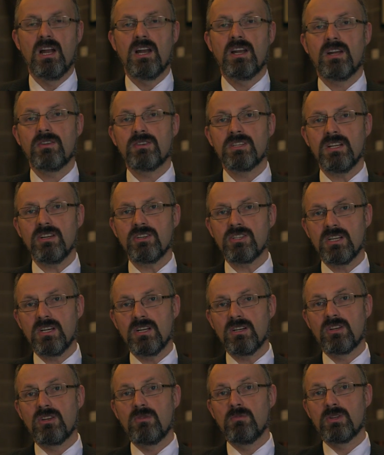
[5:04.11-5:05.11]
Now, such
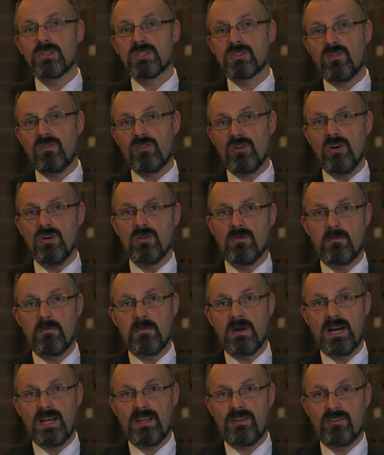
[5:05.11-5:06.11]
arguments from
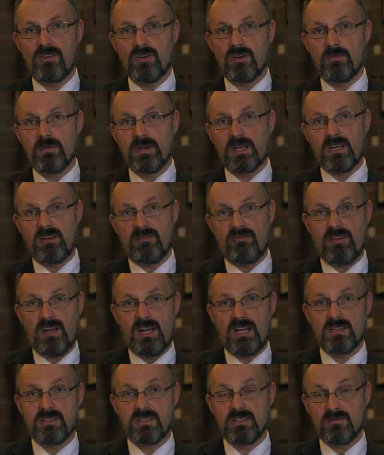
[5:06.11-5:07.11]
anthropic
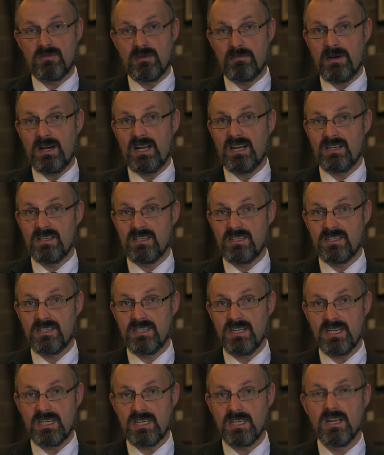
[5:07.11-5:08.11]
effects to apparent
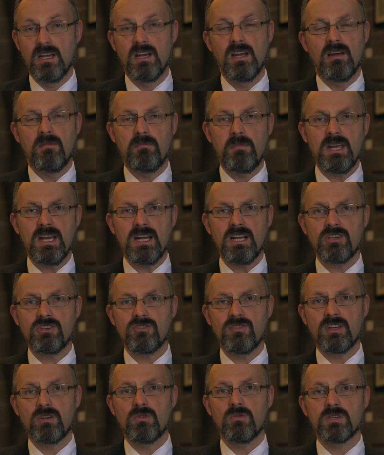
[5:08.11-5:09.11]
design may
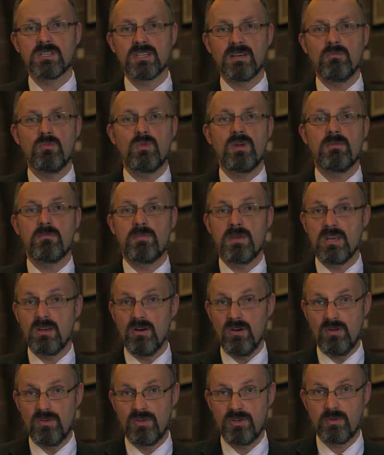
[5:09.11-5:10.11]
actually go some way
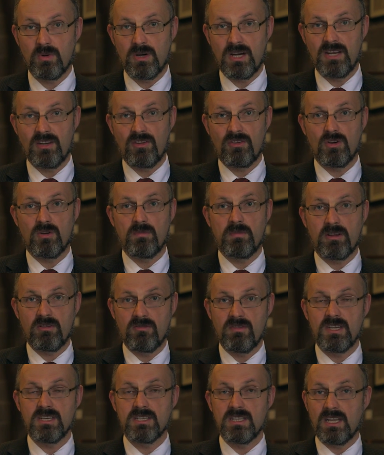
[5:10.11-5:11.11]
beyond what anthropic
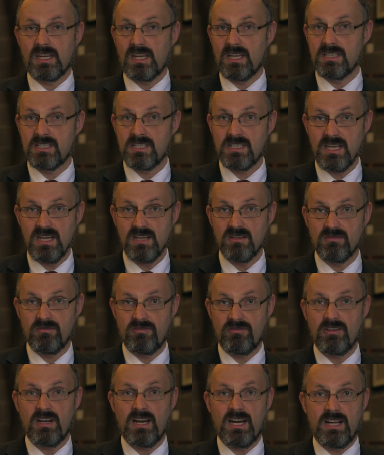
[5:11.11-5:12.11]
reasoning
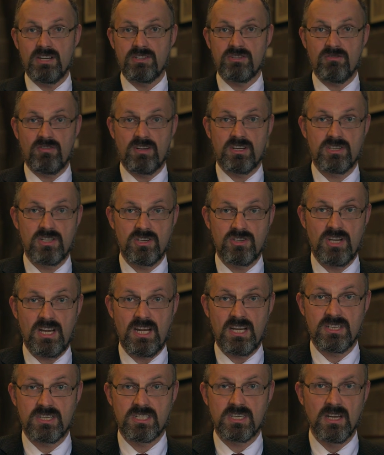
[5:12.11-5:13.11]
itself actually
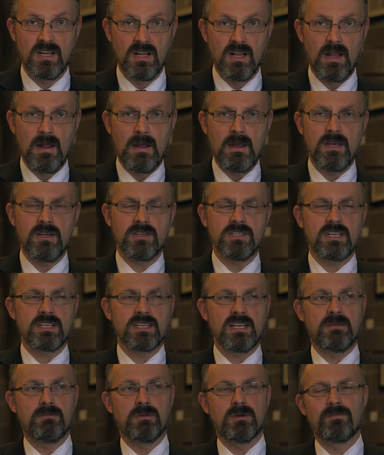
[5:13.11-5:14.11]
suggests. Here's an
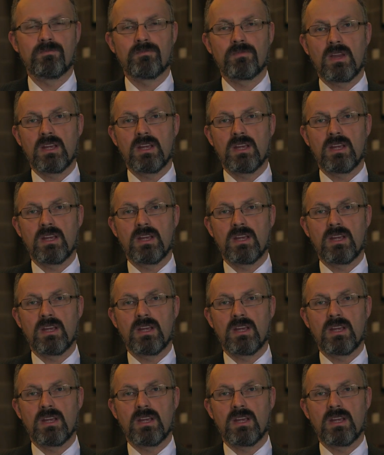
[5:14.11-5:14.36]
example.